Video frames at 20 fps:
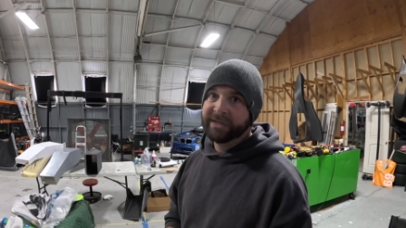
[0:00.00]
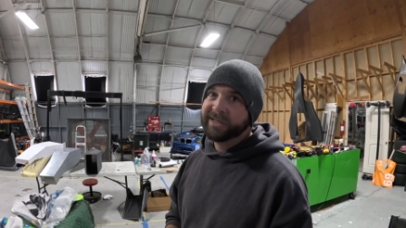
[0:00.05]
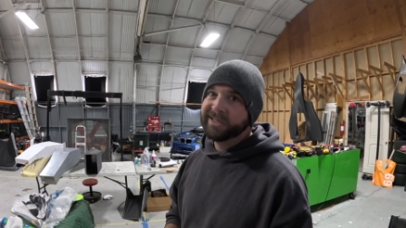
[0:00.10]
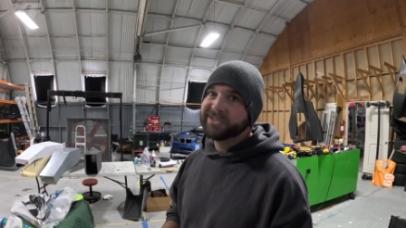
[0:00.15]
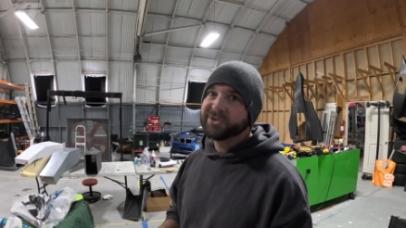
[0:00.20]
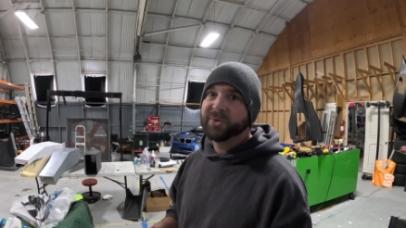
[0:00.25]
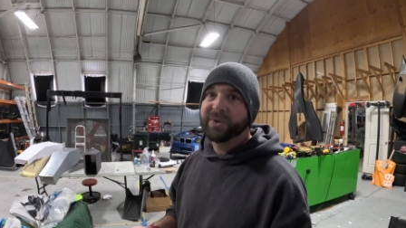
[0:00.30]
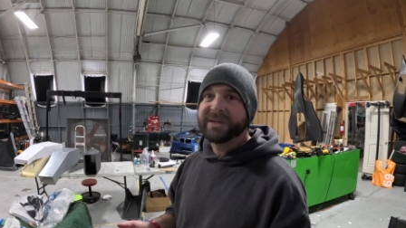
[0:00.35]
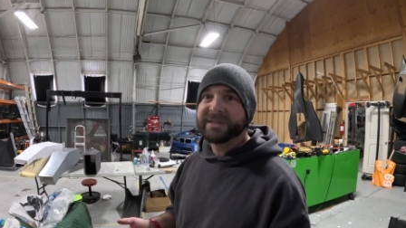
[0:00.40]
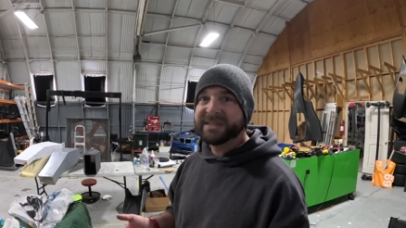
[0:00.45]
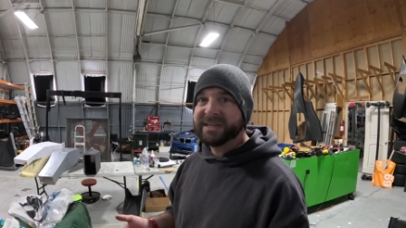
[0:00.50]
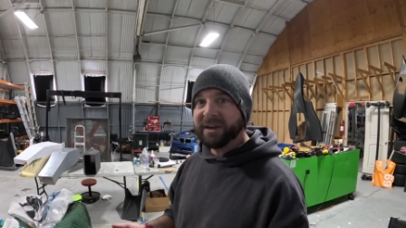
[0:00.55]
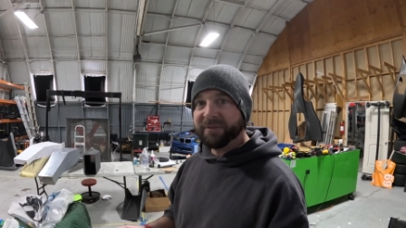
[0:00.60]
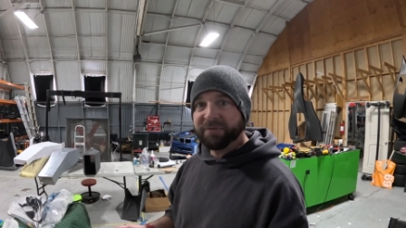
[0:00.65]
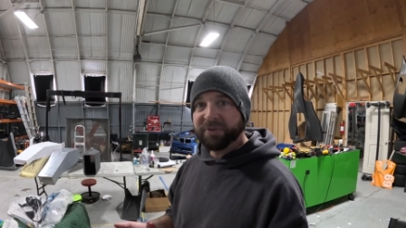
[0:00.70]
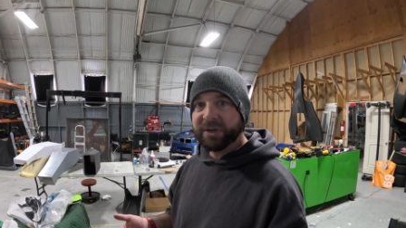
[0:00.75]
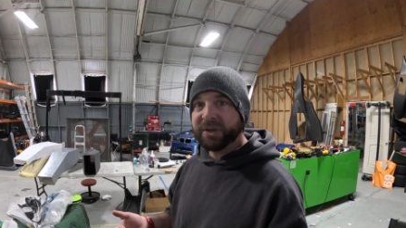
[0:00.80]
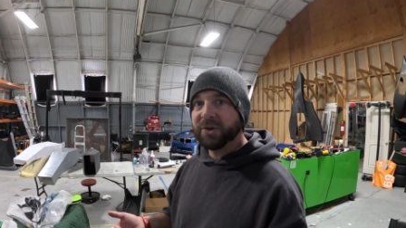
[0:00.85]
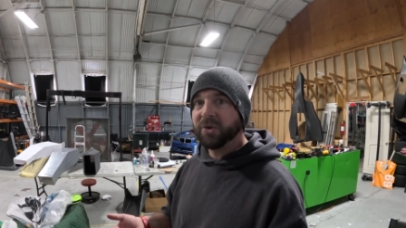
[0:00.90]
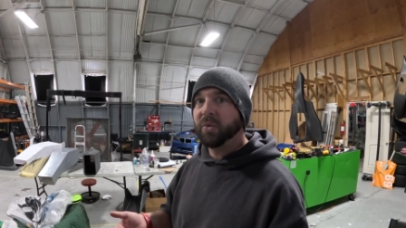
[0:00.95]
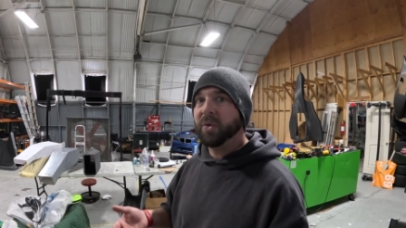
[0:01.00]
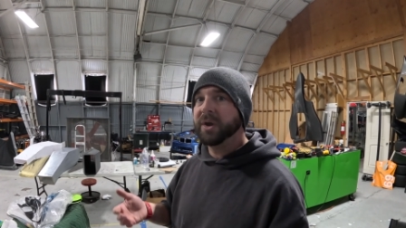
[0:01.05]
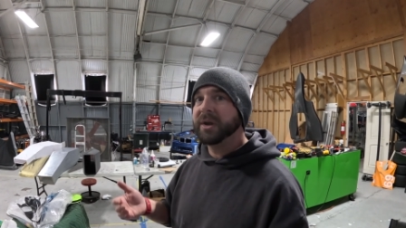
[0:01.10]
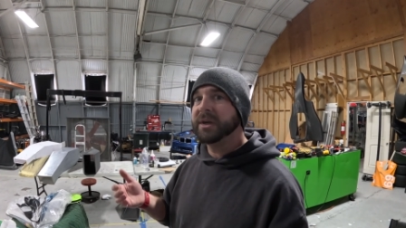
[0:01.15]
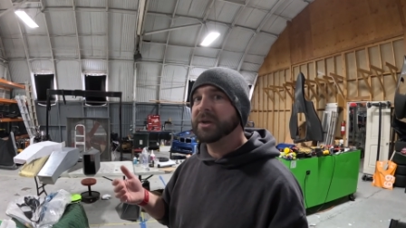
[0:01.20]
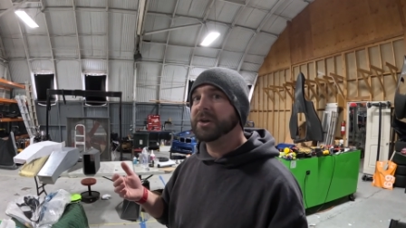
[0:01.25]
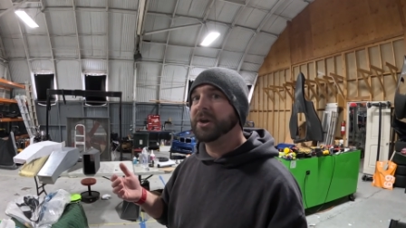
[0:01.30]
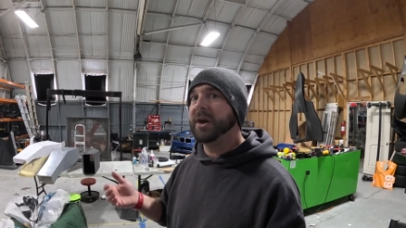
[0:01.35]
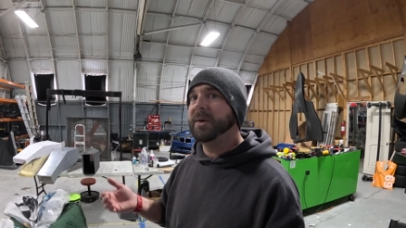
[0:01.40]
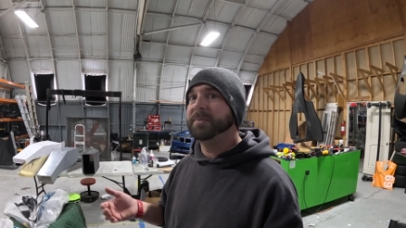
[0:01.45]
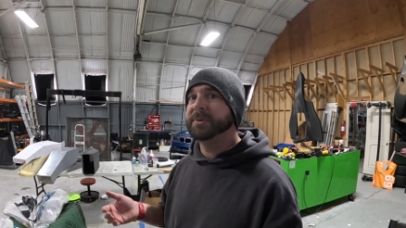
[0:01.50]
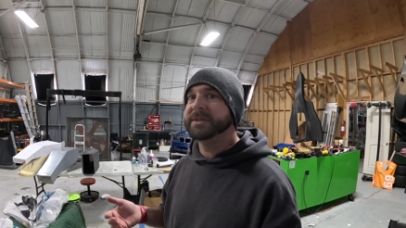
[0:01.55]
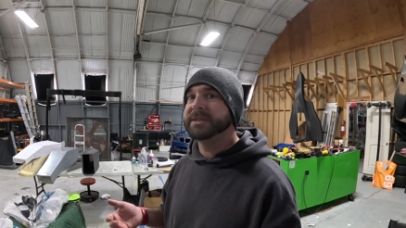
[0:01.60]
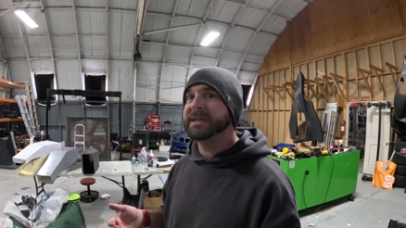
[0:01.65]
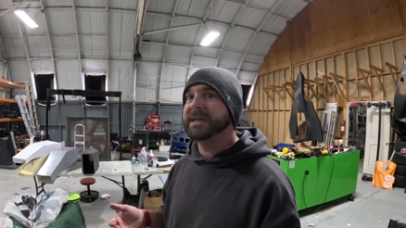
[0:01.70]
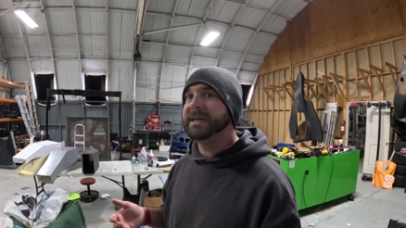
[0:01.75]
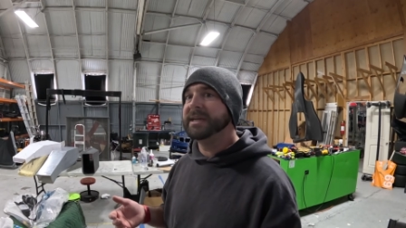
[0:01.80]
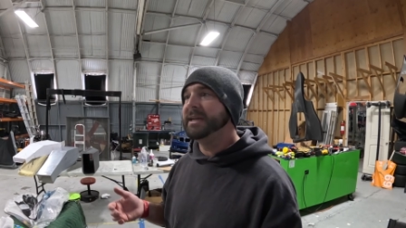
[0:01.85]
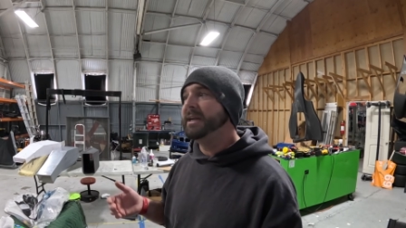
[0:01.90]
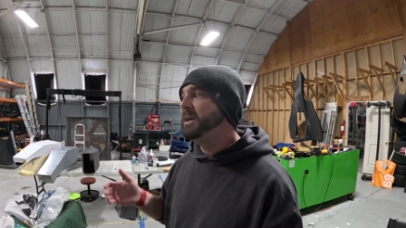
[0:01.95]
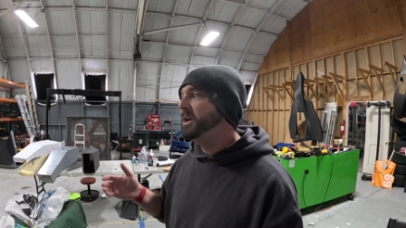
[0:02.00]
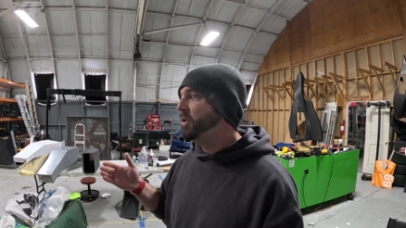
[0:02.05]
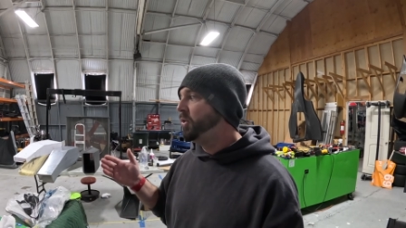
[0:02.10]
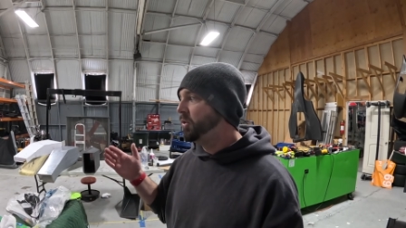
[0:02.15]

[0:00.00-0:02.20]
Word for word: So I definitely don't want to compensate